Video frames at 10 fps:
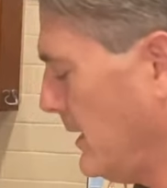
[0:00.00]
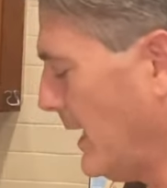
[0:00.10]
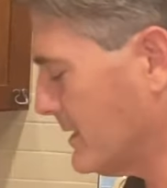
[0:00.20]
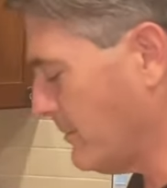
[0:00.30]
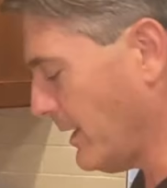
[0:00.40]

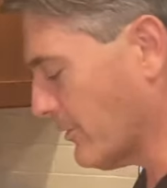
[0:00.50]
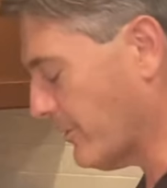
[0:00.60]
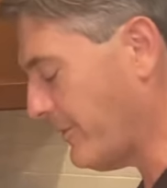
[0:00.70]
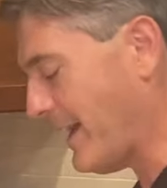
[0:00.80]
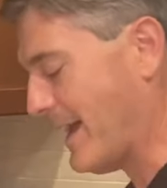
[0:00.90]
as a matter of
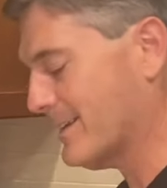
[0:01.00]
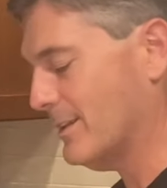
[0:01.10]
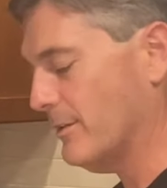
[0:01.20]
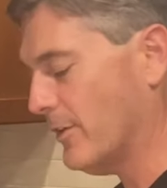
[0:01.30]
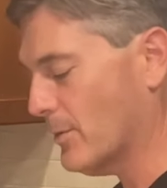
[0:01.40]
fact,
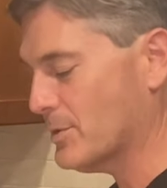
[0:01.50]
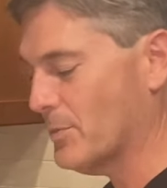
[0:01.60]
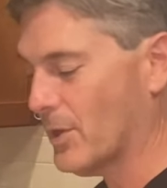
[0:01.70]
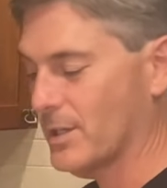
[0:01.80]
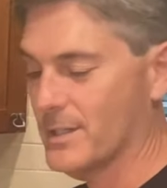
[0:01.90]
the farmer's
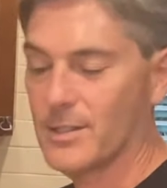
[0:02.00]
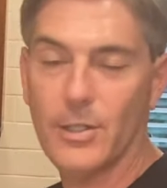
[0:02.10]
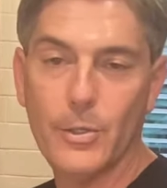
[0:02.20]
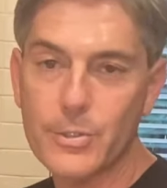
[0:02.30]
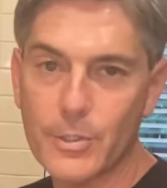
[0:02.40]
market is
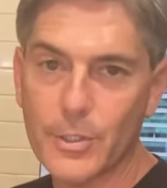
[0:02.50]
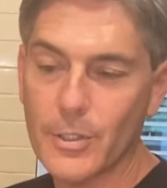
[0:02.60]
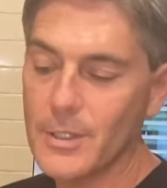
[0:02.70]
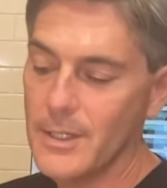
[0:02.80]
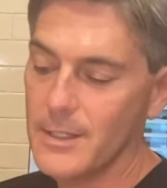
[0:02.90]
closer